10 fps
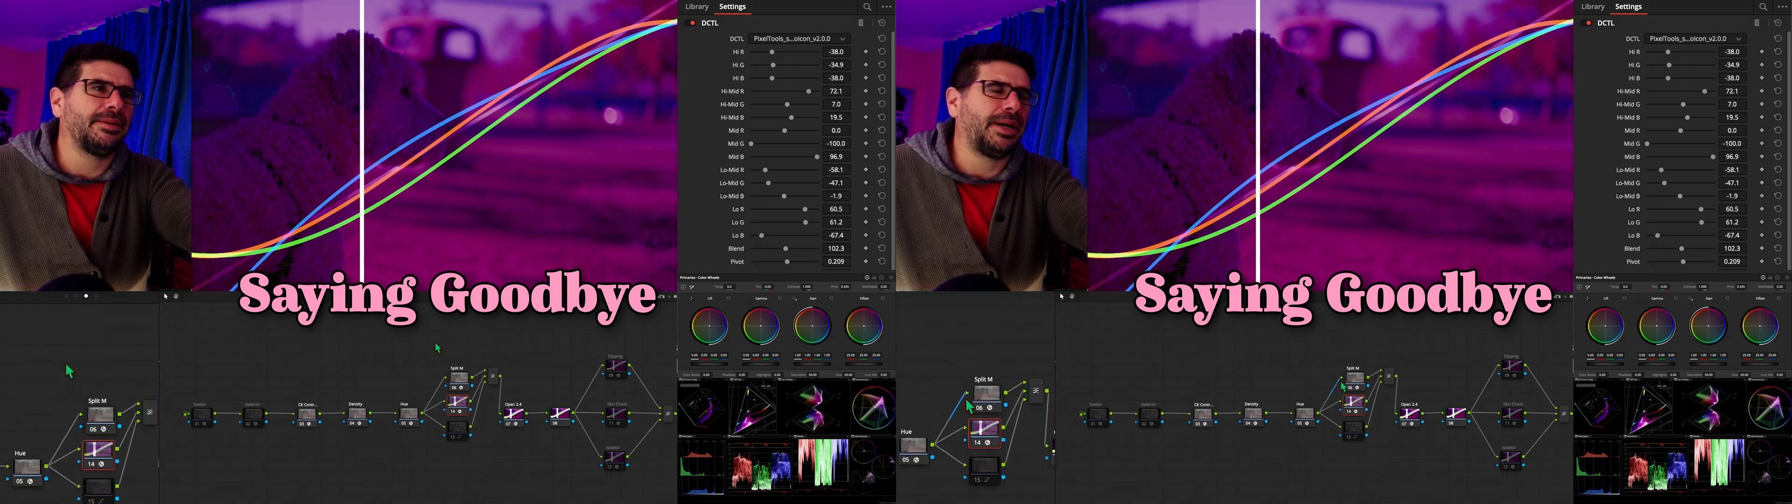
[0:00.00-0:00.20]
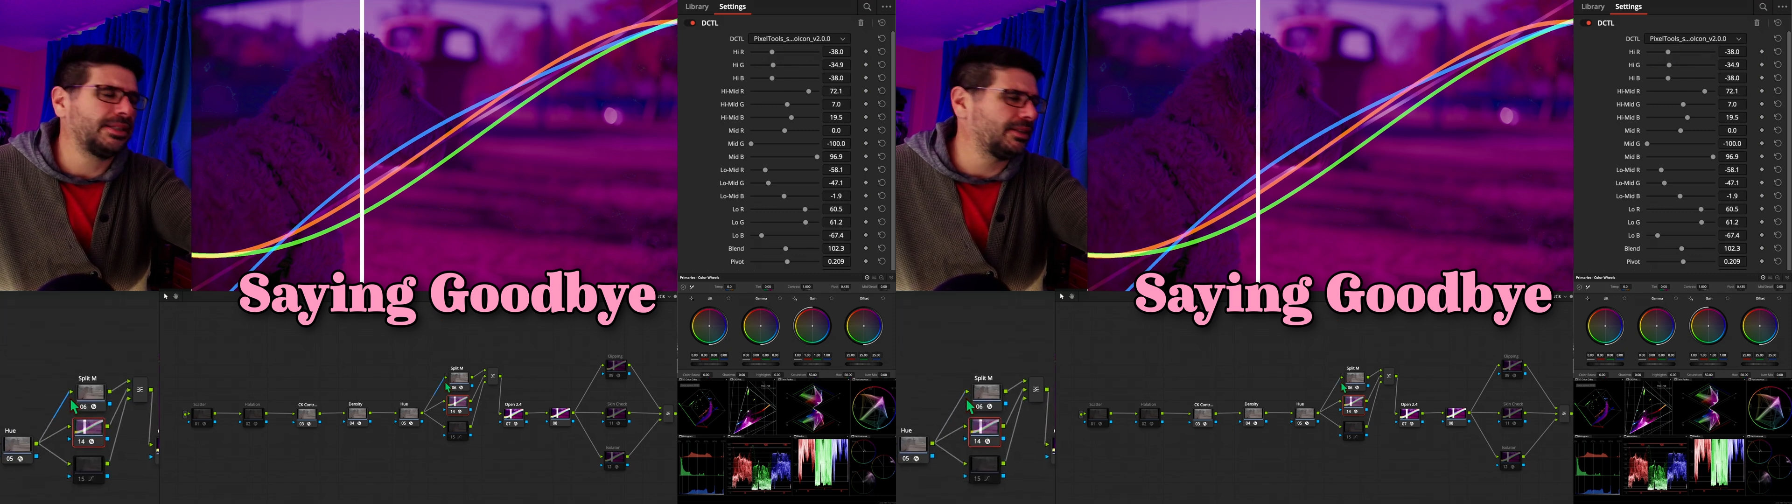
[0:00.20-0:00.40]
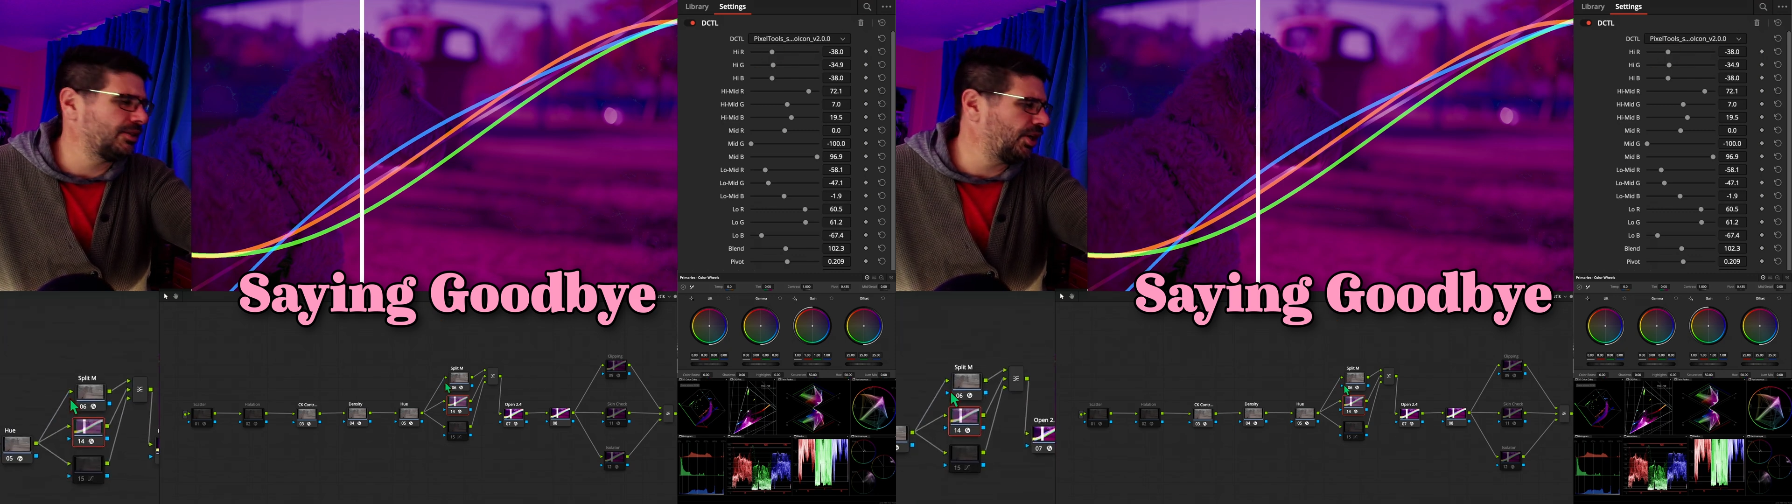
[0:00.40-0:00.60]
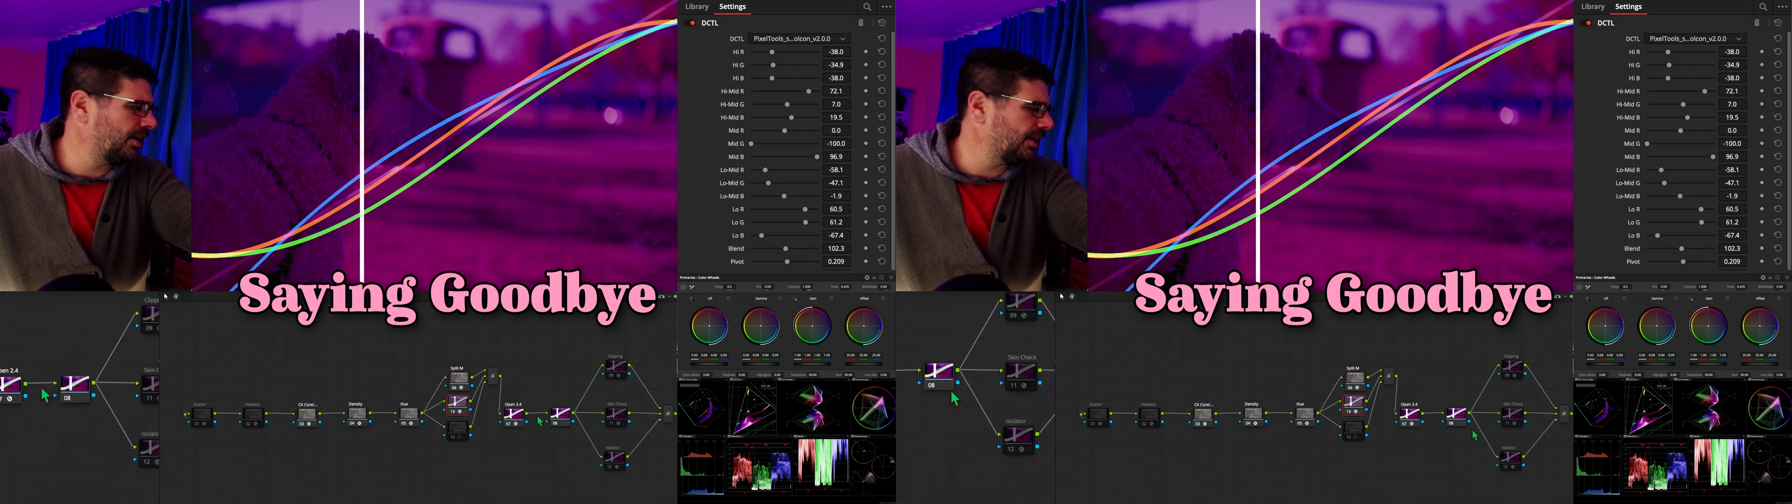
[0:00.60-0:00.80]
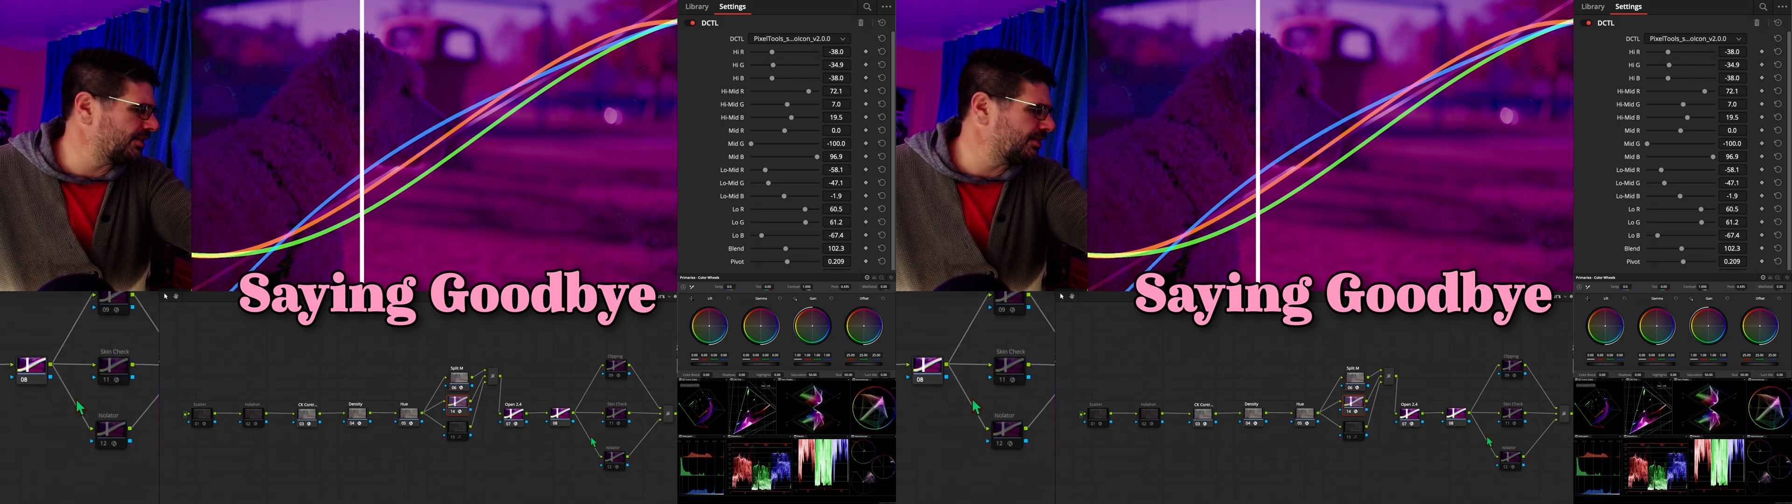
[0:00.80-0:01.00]
a box of
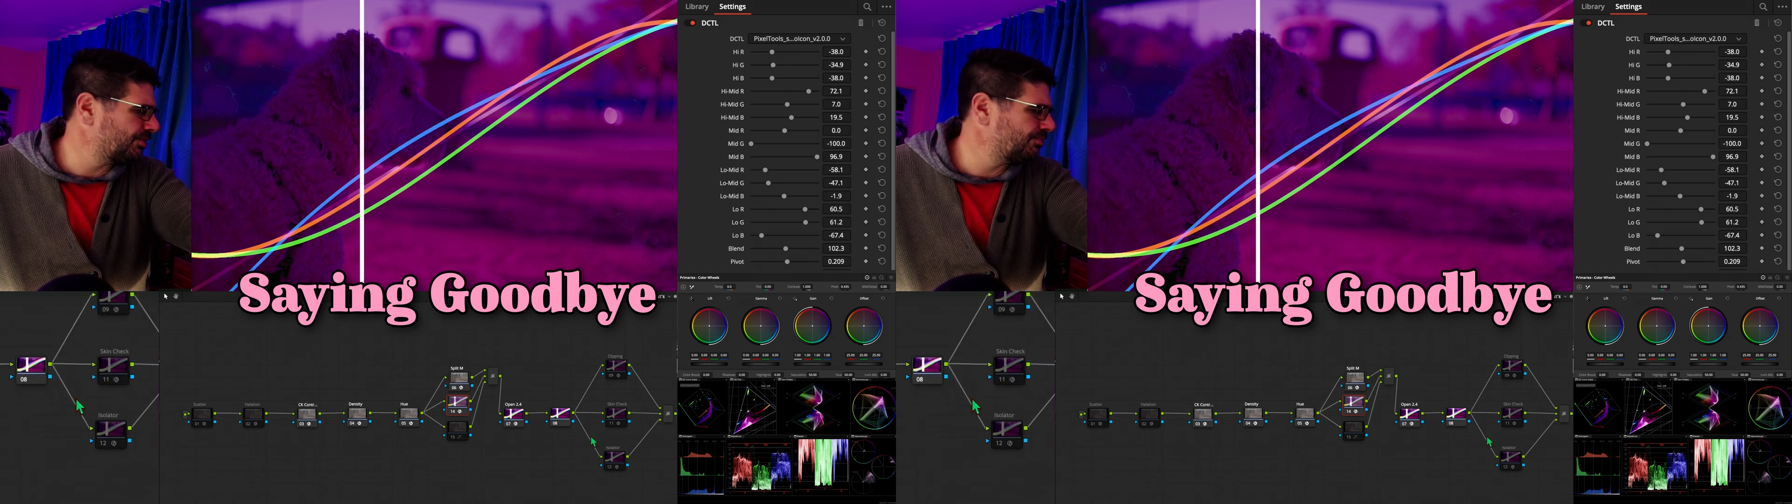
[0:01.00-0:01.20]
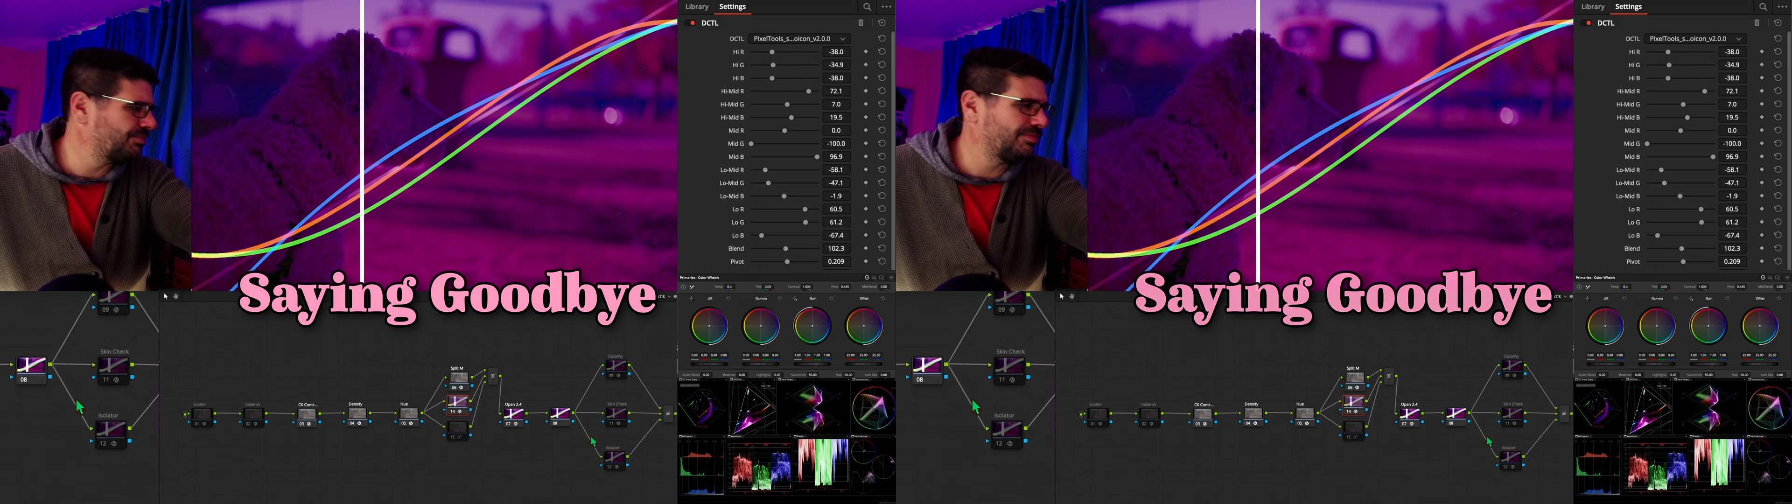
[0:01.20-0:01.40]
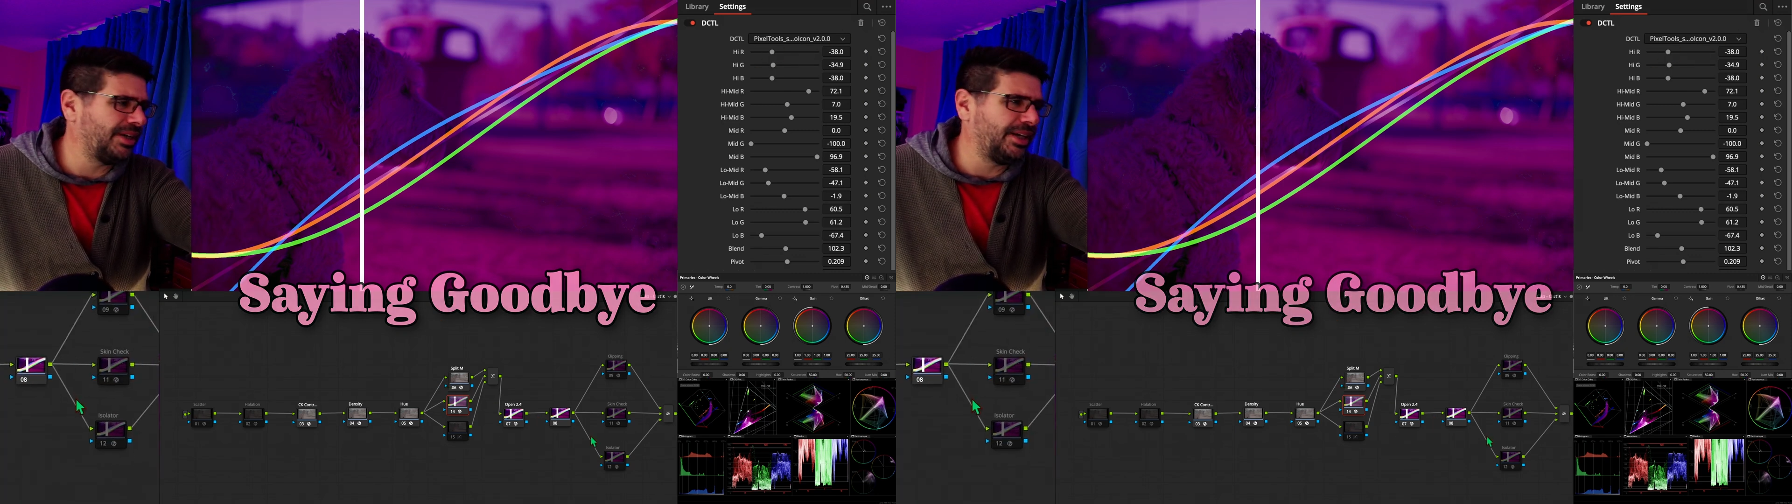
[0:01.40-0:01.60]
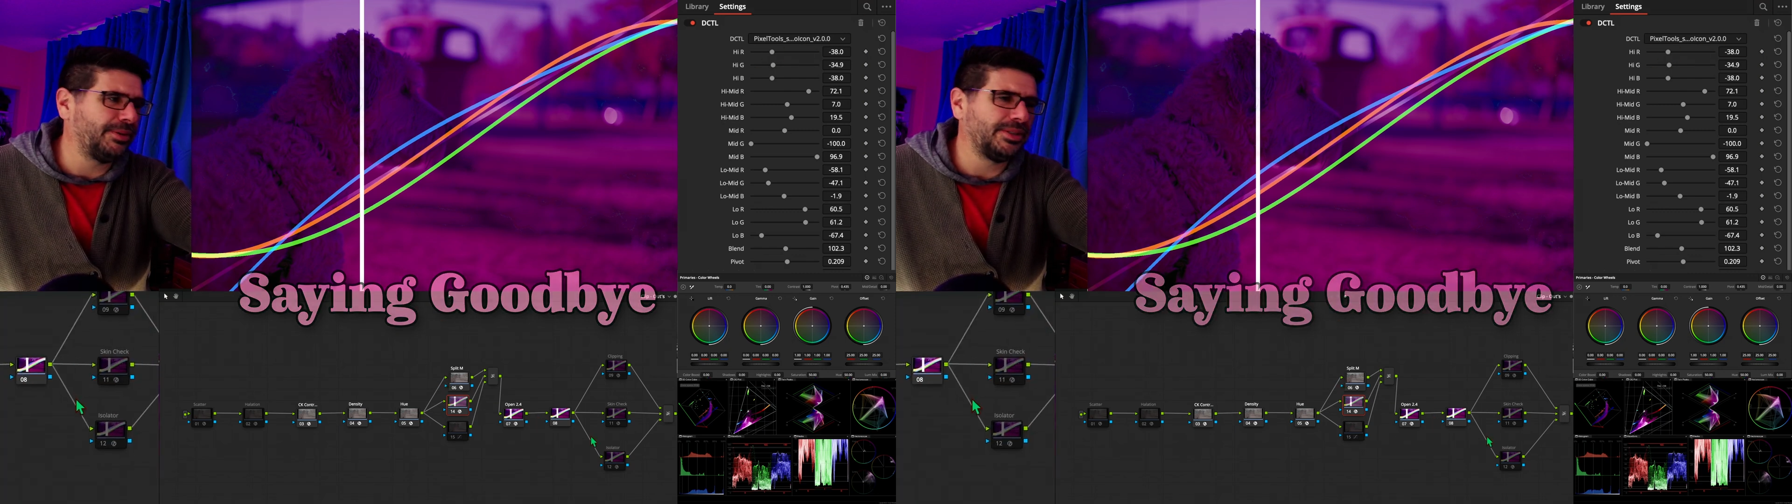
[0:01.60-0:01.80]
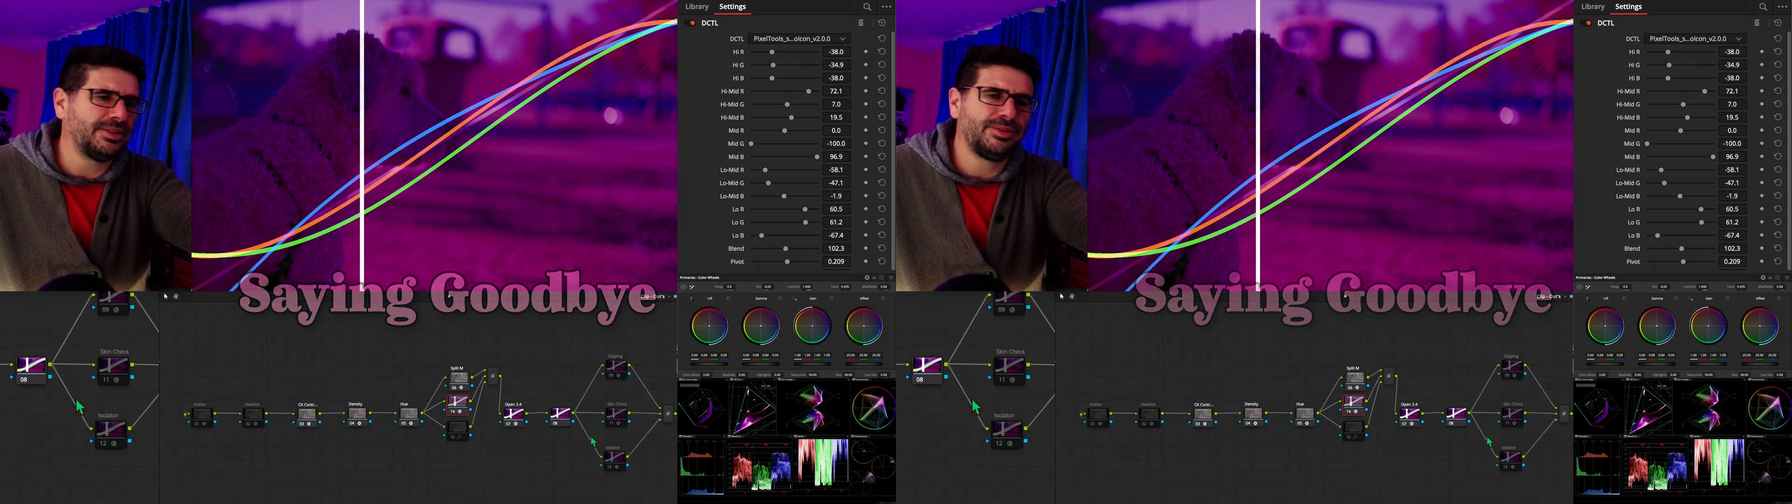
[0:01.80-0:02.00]
chocolates.
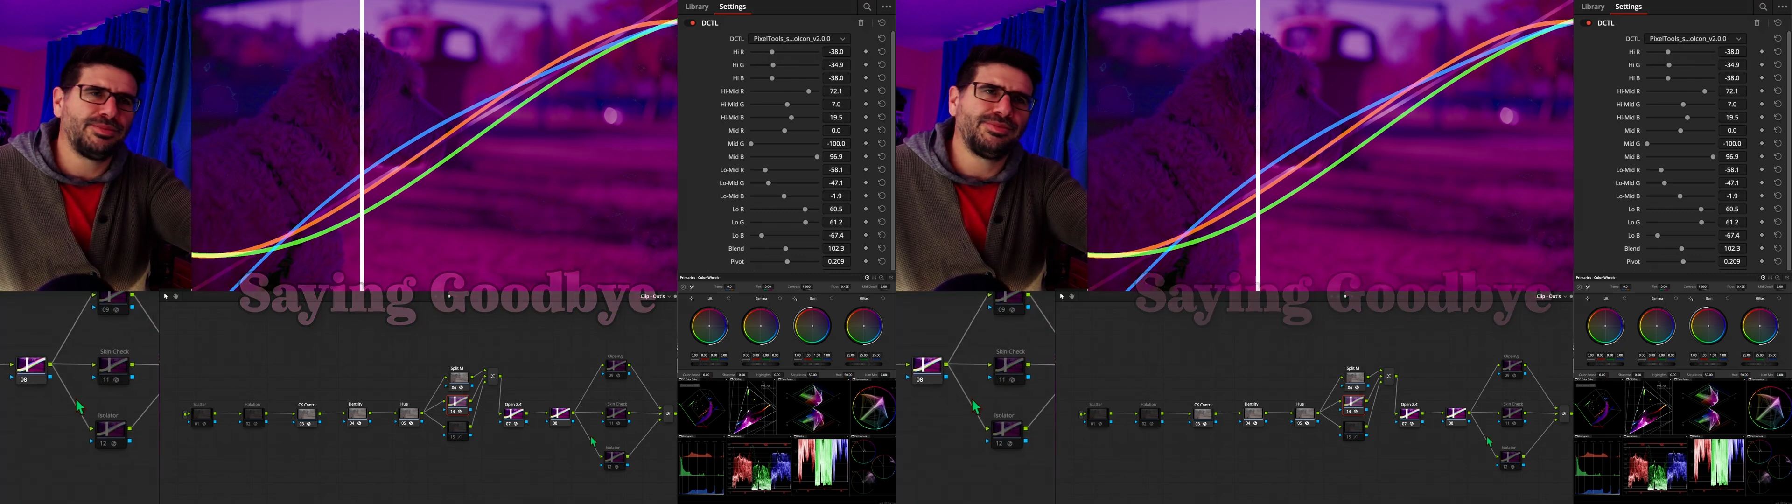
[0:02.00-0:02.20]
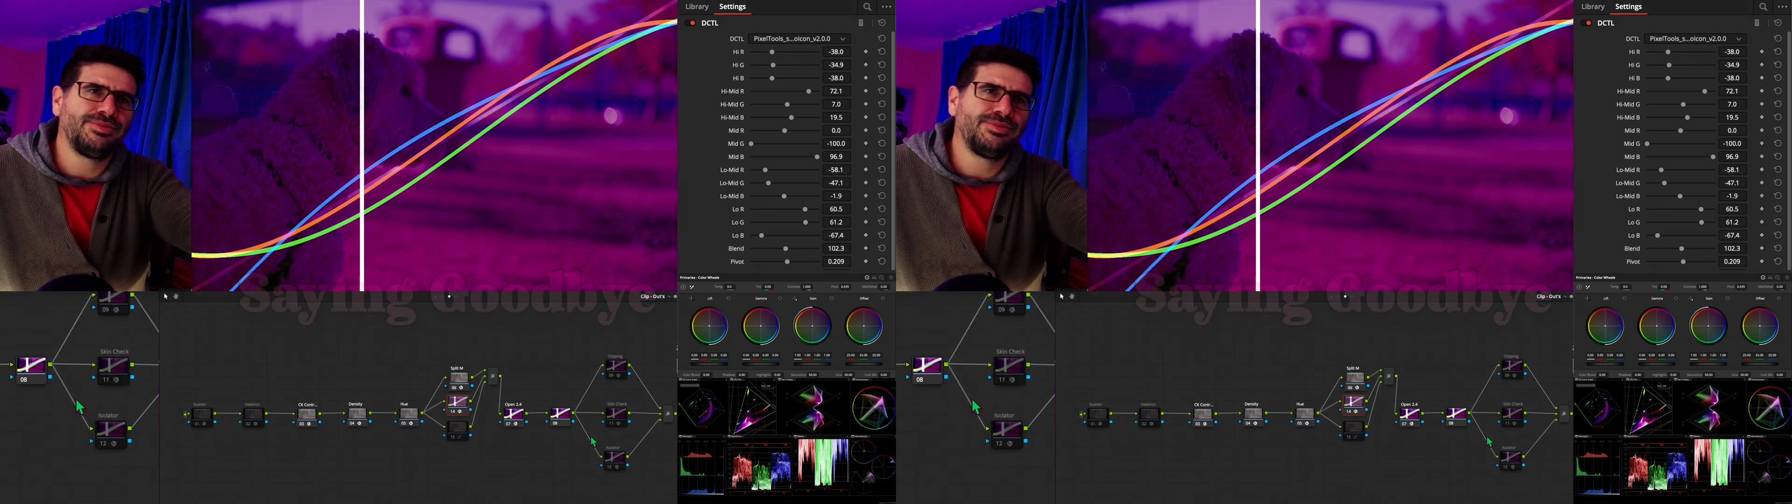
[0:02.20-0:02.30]
Anyways.